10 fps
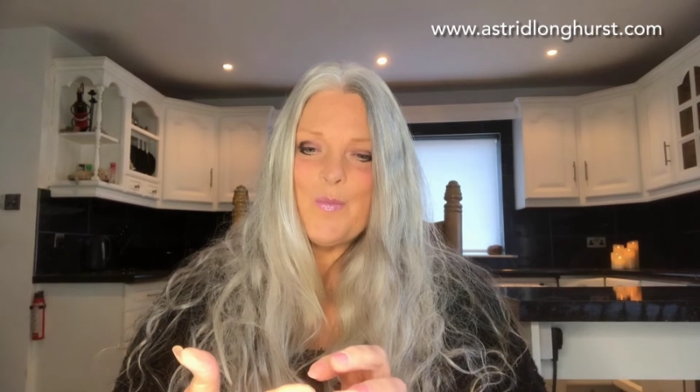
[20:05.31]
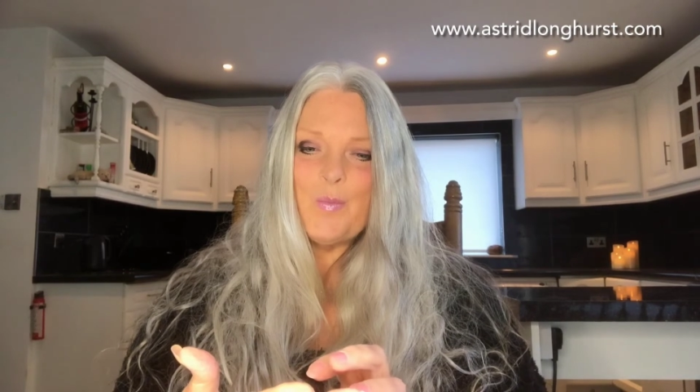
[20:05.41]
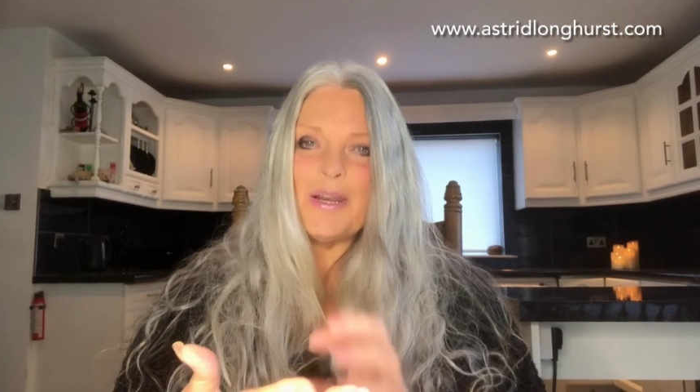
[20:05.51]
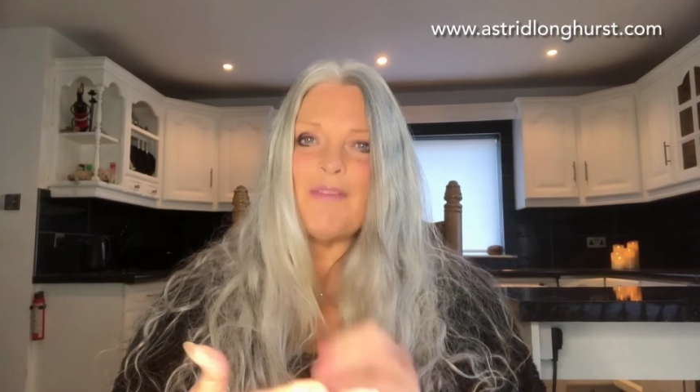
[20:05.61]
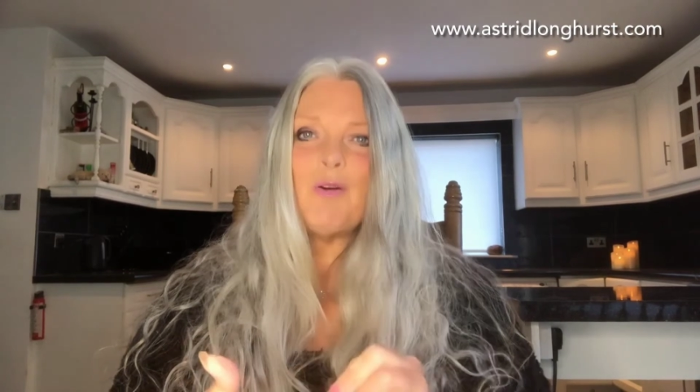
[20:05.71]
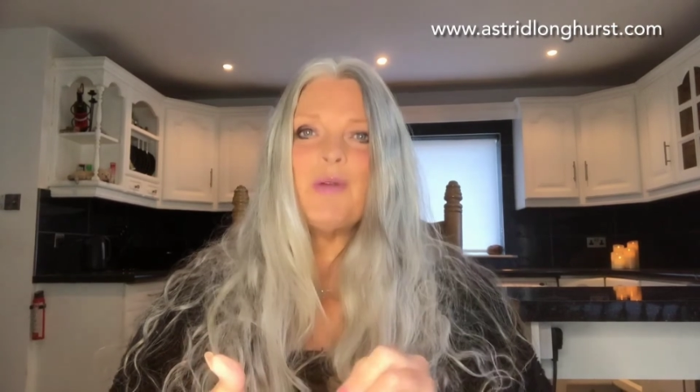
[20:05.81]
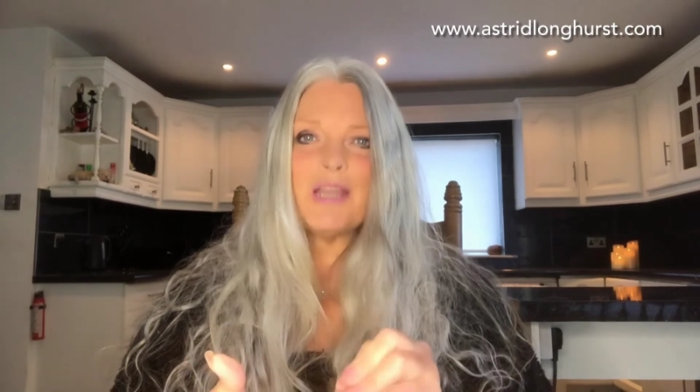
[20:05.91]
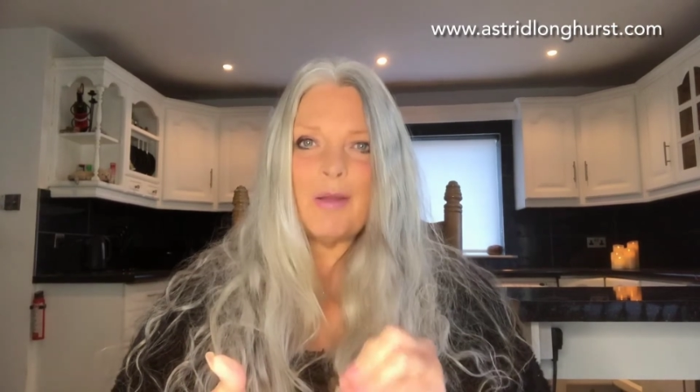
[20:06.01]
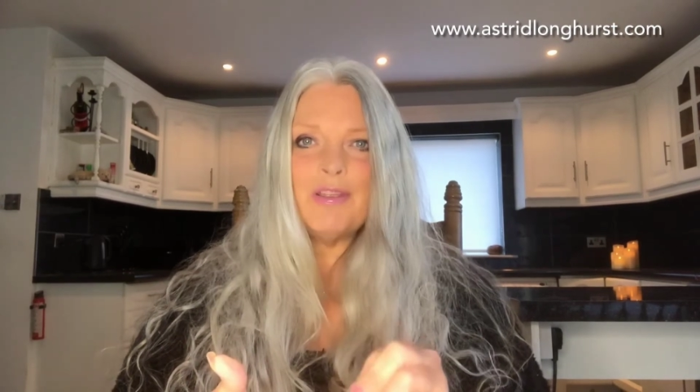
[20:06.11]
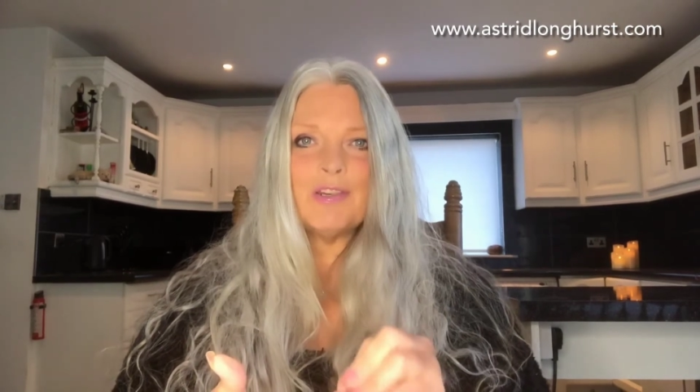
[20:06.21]
whatever we're
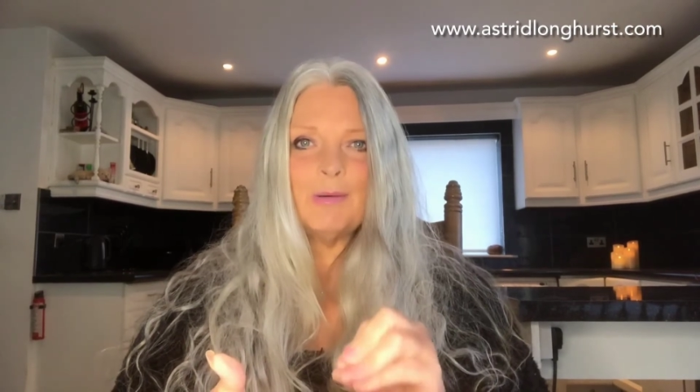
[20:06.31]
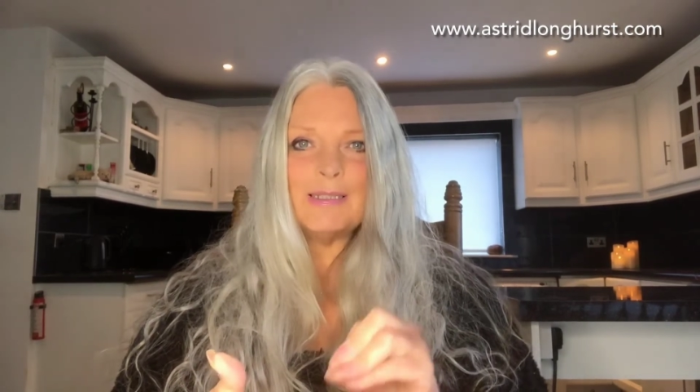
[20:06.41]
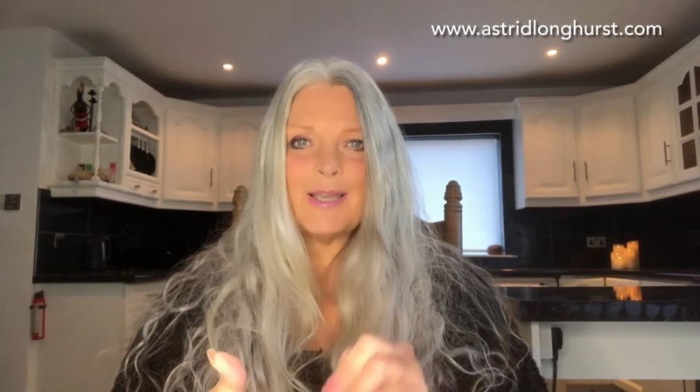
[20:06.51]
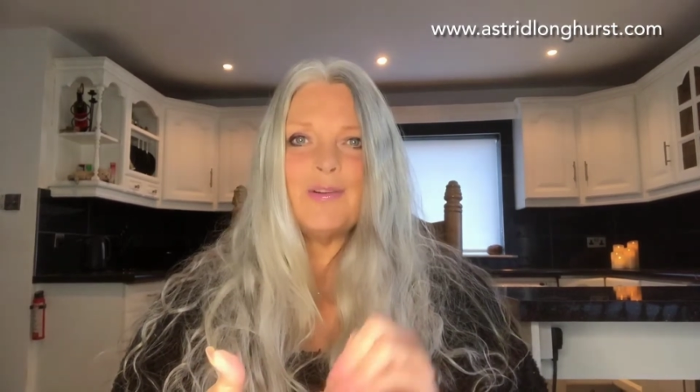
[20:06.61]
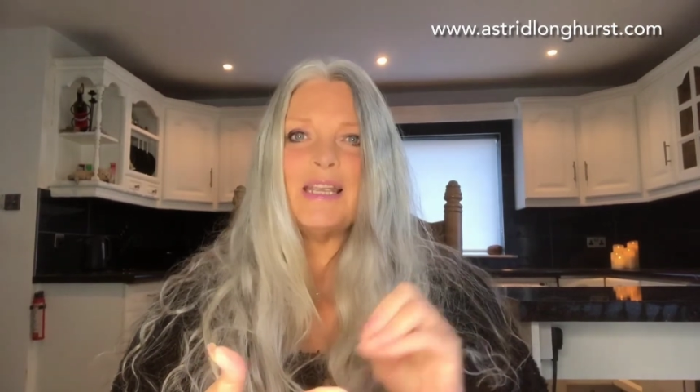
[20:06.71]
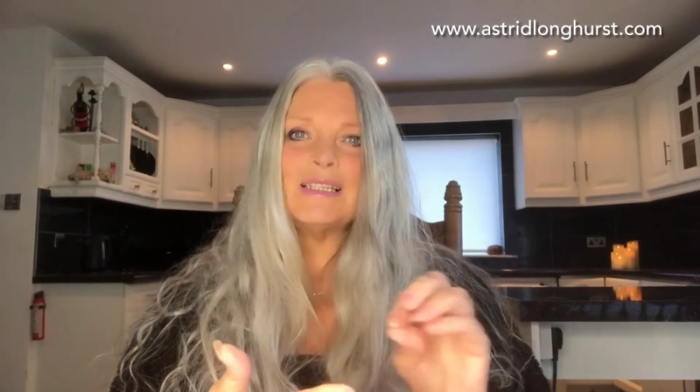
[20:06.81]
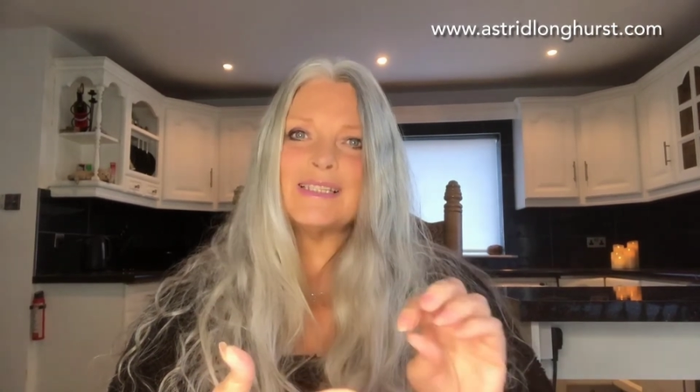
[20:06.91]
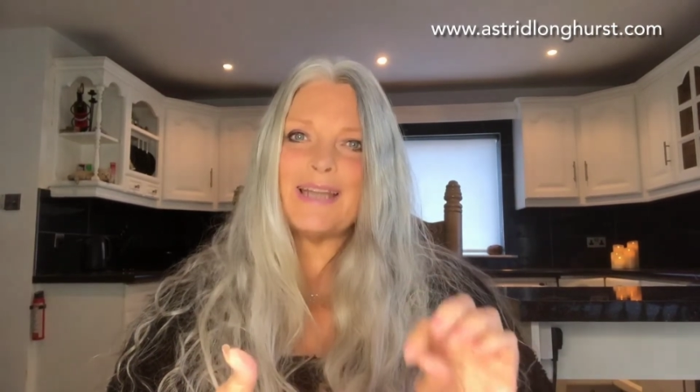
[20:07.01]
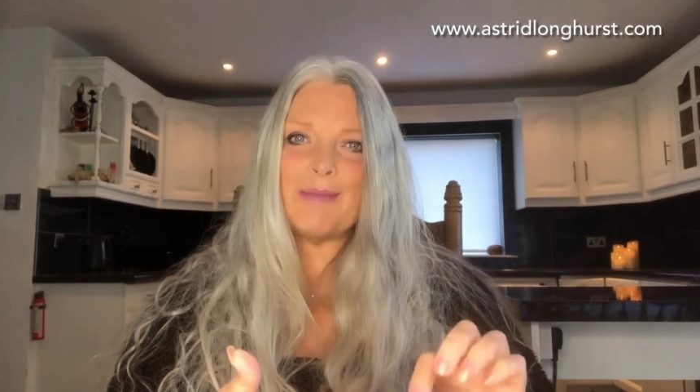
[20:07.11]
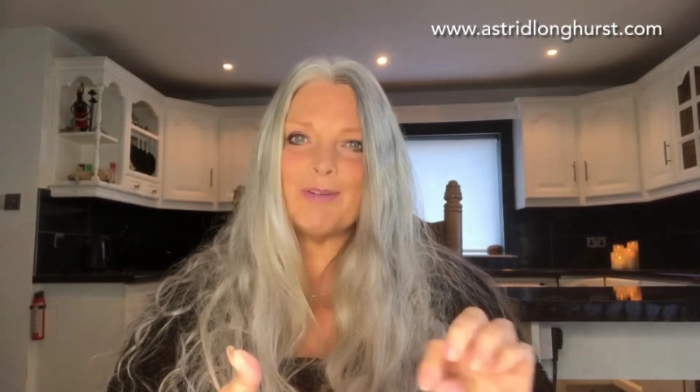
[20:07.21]
going through is only a
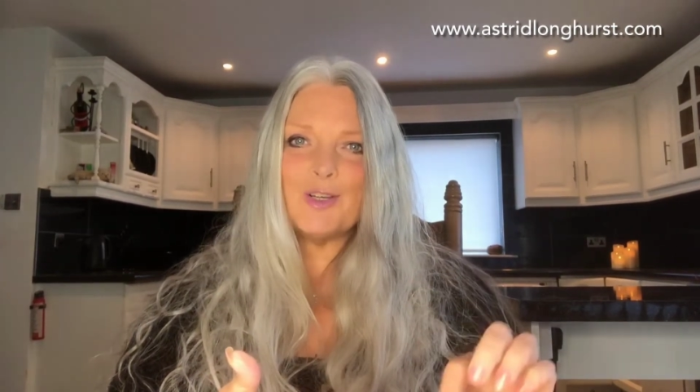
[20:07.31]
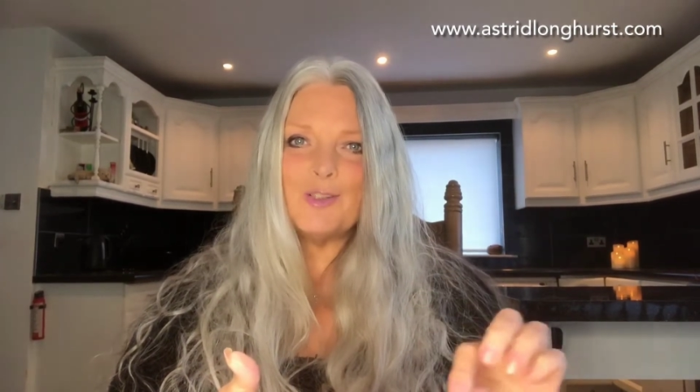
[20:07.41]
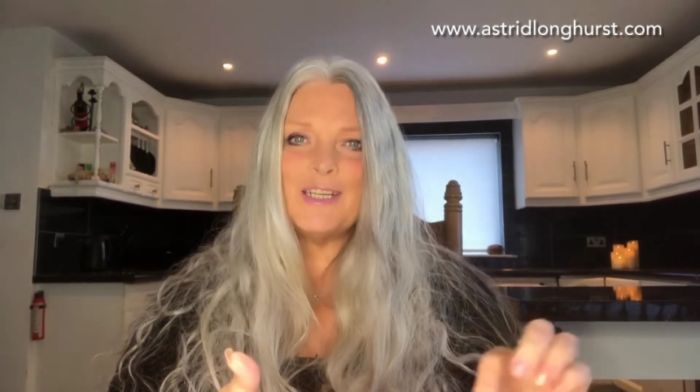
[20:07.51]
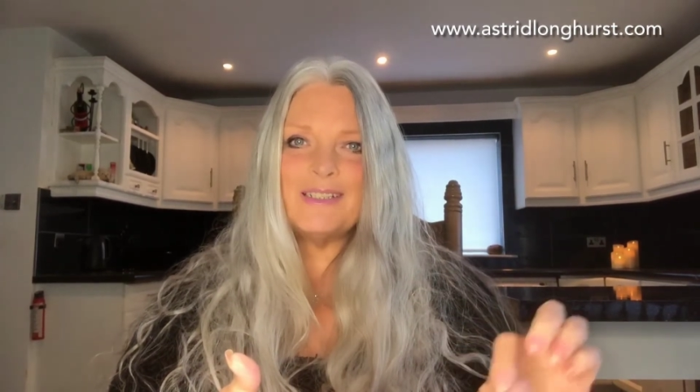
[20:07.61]
snapshot